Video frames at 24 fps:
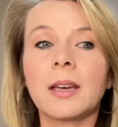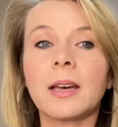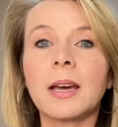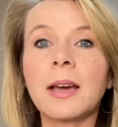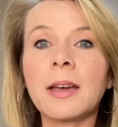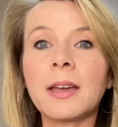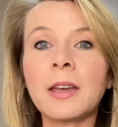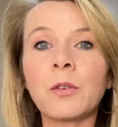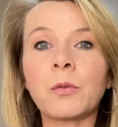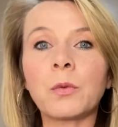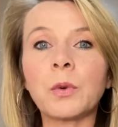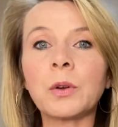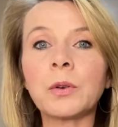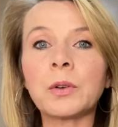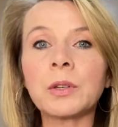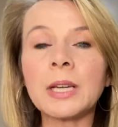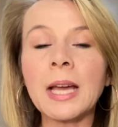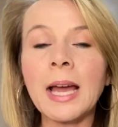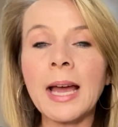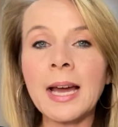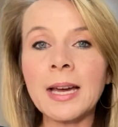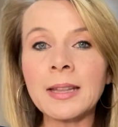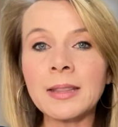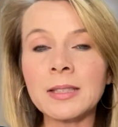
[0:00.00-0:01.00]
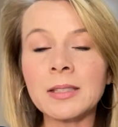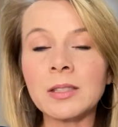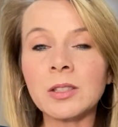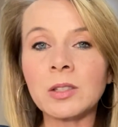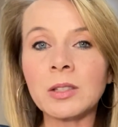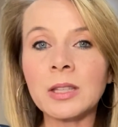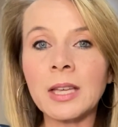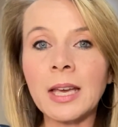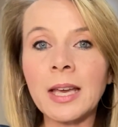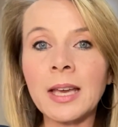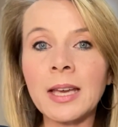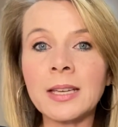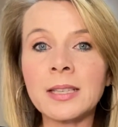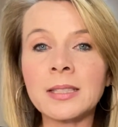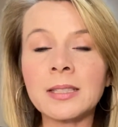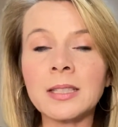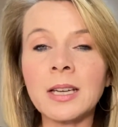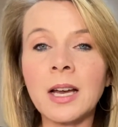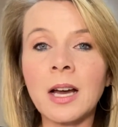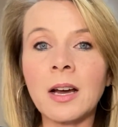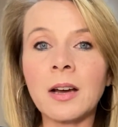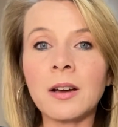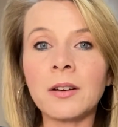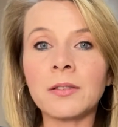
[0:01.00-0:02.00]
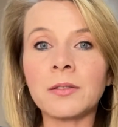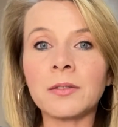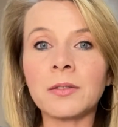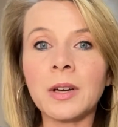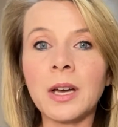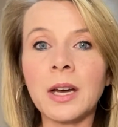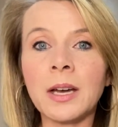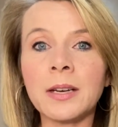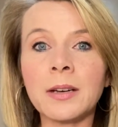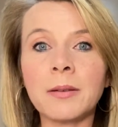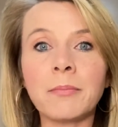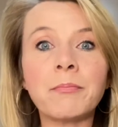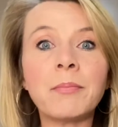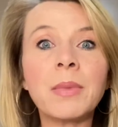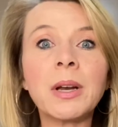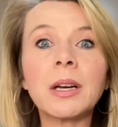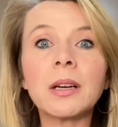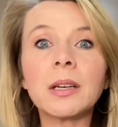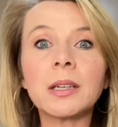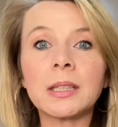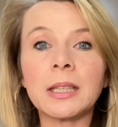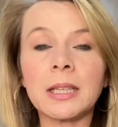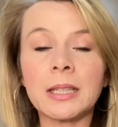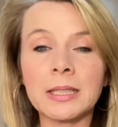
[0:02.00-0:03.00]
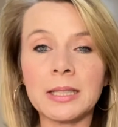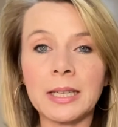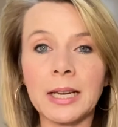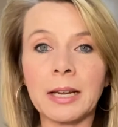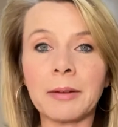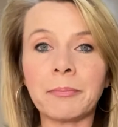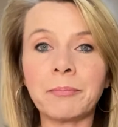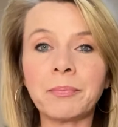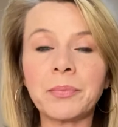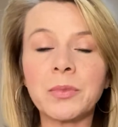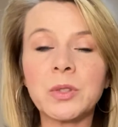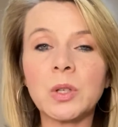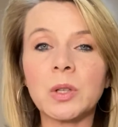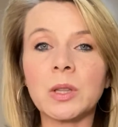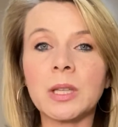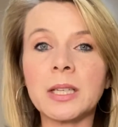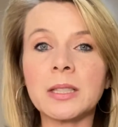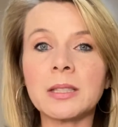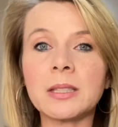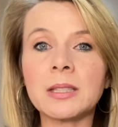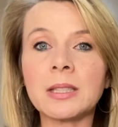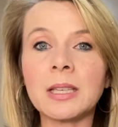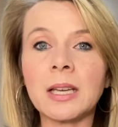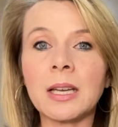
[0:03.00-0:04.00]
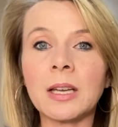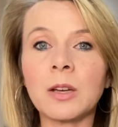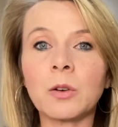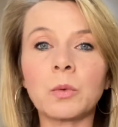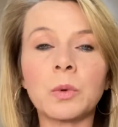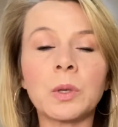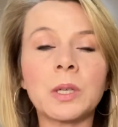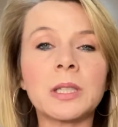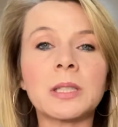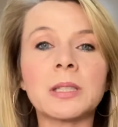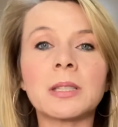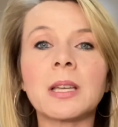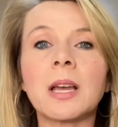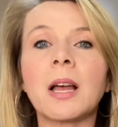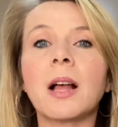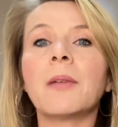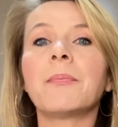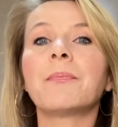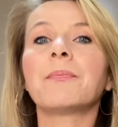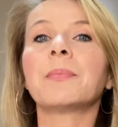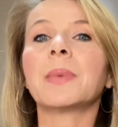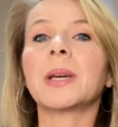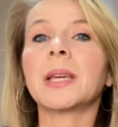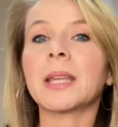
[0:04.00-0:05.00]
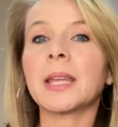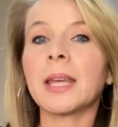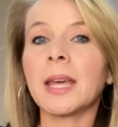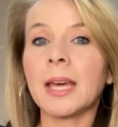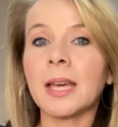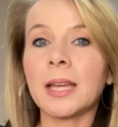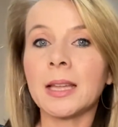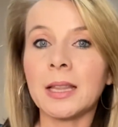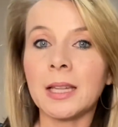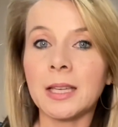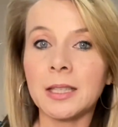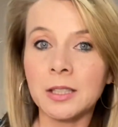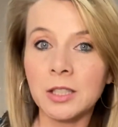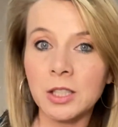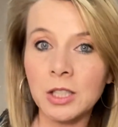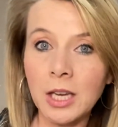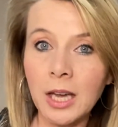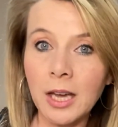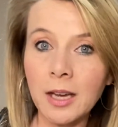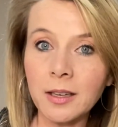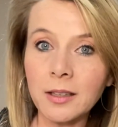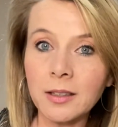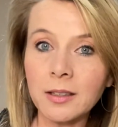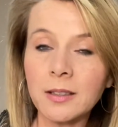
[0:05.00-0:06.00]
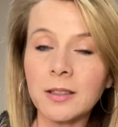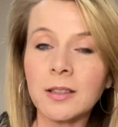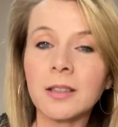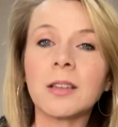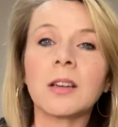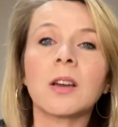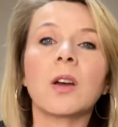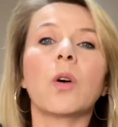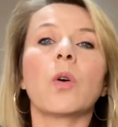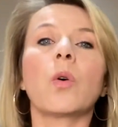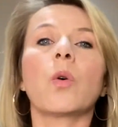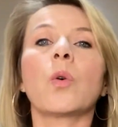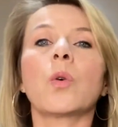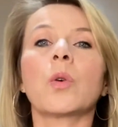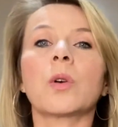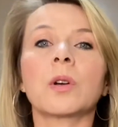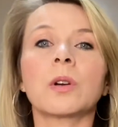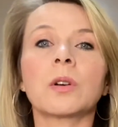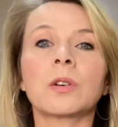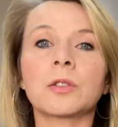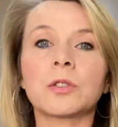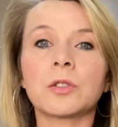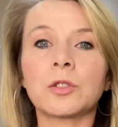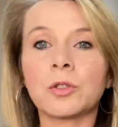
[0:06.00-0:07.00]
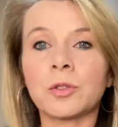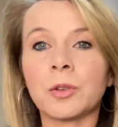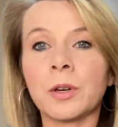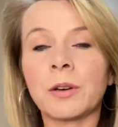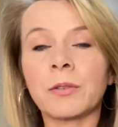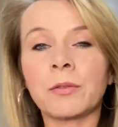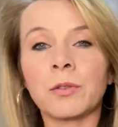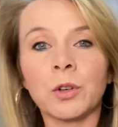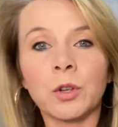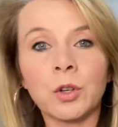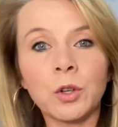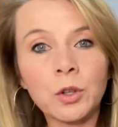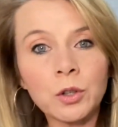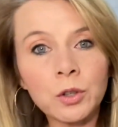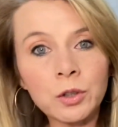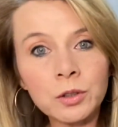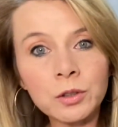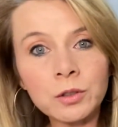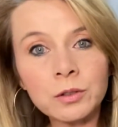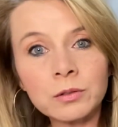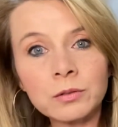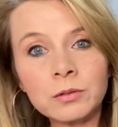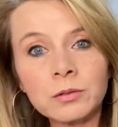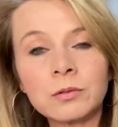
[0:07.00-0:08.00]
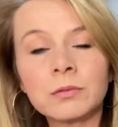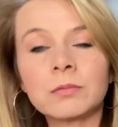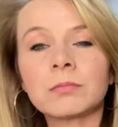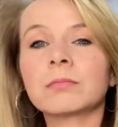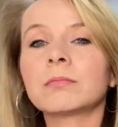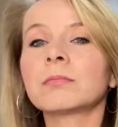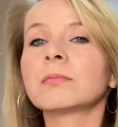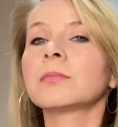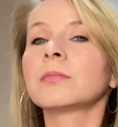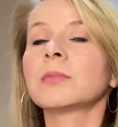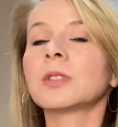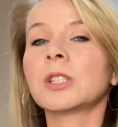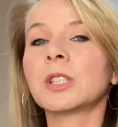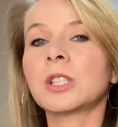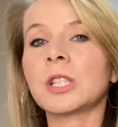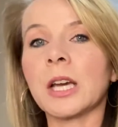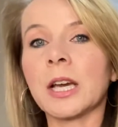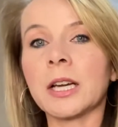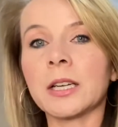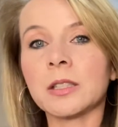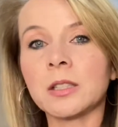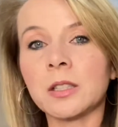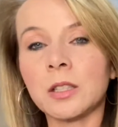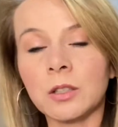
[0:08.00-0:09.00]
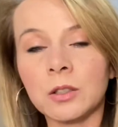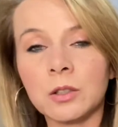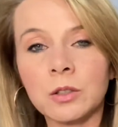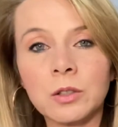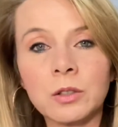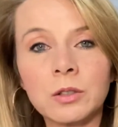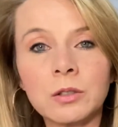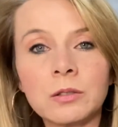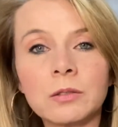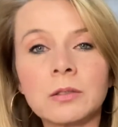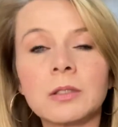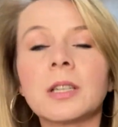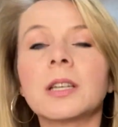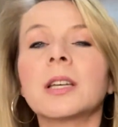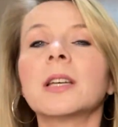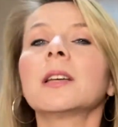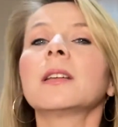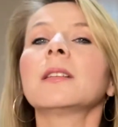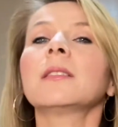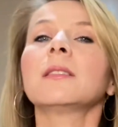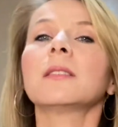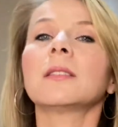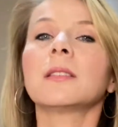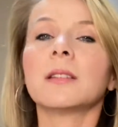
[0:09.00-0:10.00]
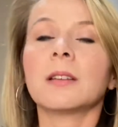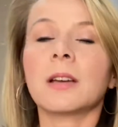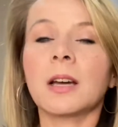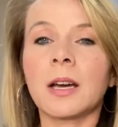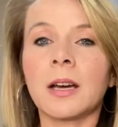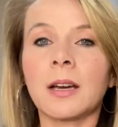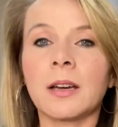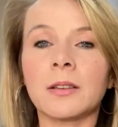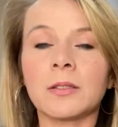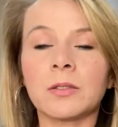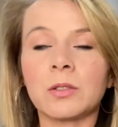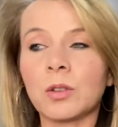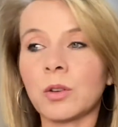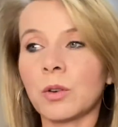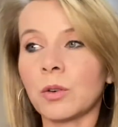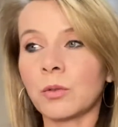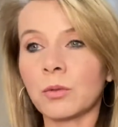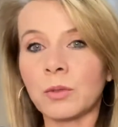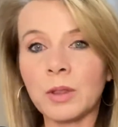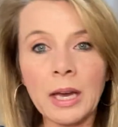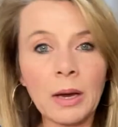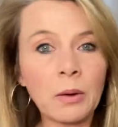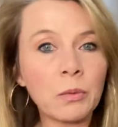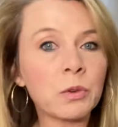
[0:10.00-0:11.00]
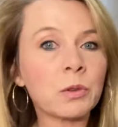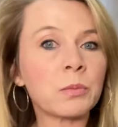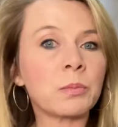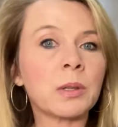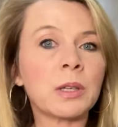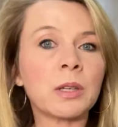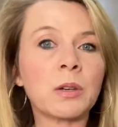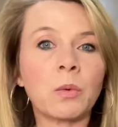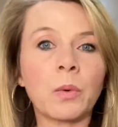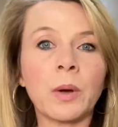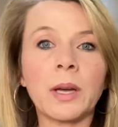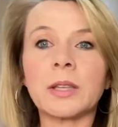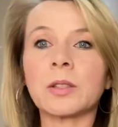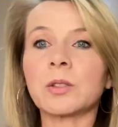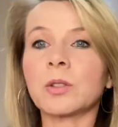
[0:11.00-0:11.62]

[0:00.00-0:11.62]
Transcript: If we were to add this to the end of an American name, so let's say it was Michaela-chan or Trevor-kun, Jackson-kun, so that would be a way.